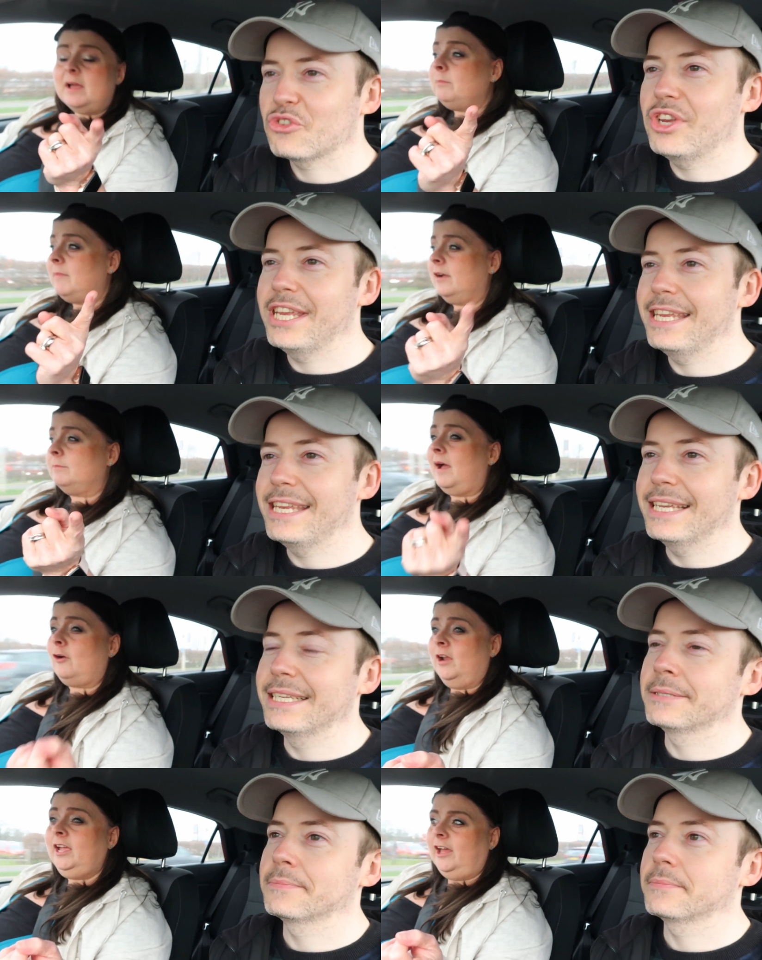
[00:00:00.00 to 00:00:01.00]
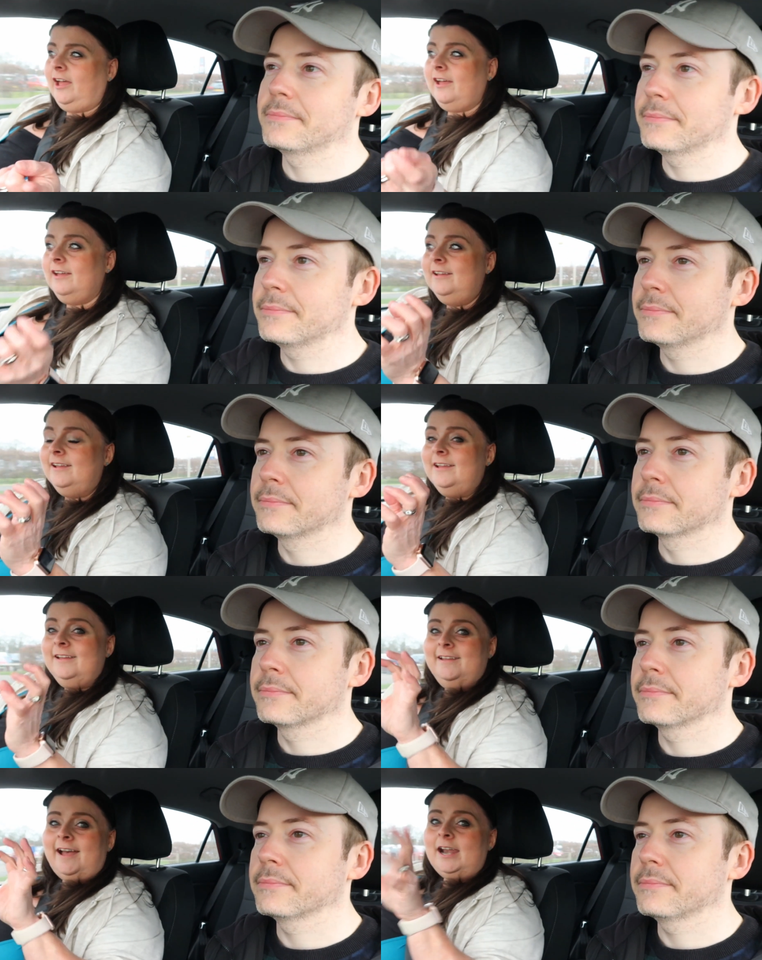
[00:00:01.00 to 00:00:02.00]
Speaker 1: my, my, my Cricut
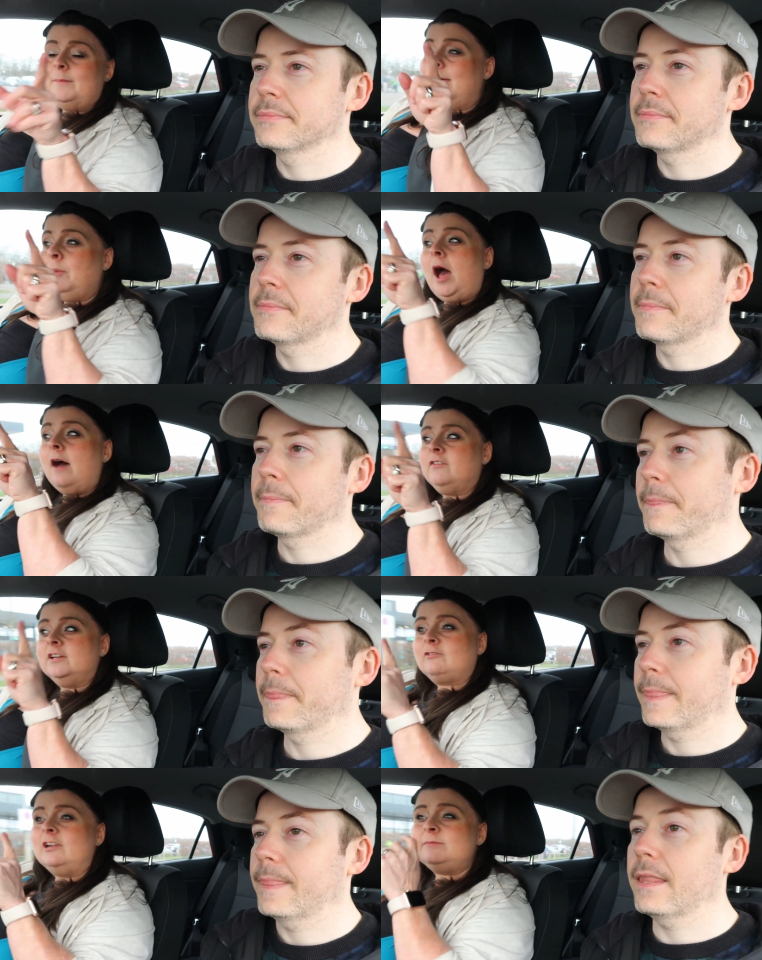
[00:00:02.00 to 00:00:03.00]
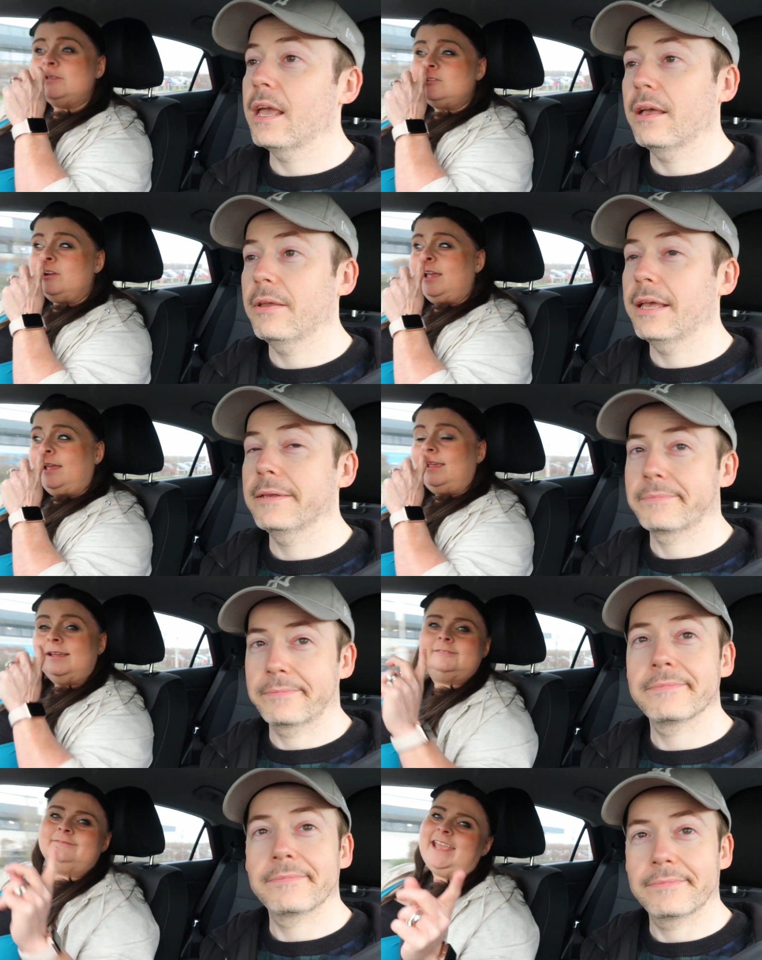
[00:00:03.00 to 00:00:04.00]
and I might put our first Christmas tree.
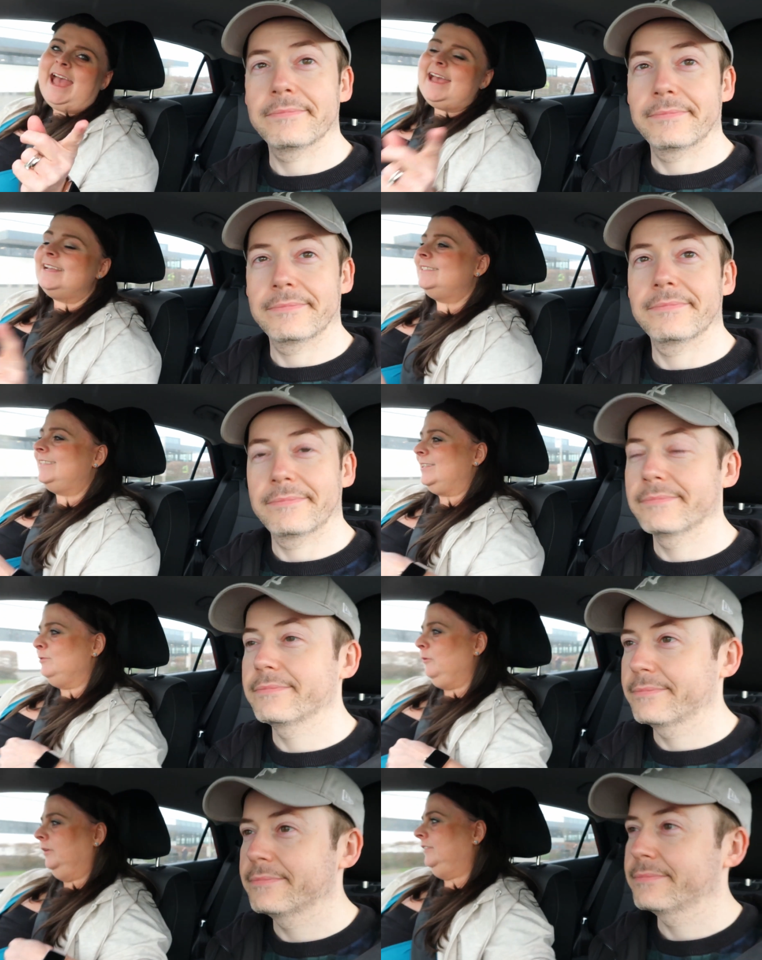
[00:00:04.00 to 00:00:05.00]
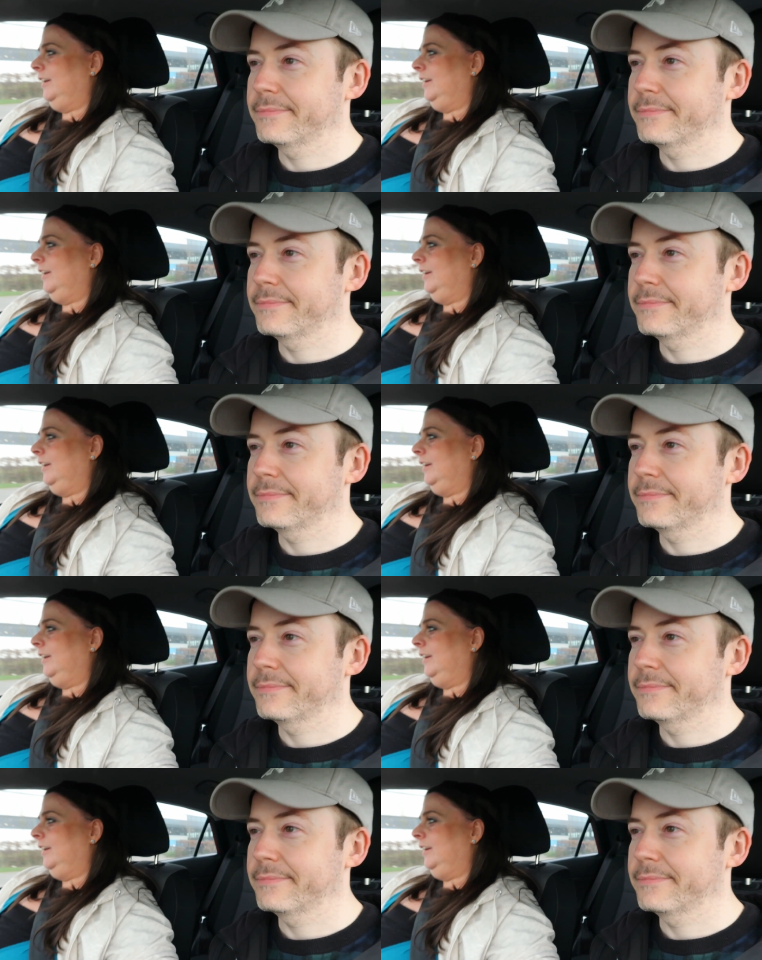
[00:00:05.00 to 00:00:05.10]
Yes, that's what we'll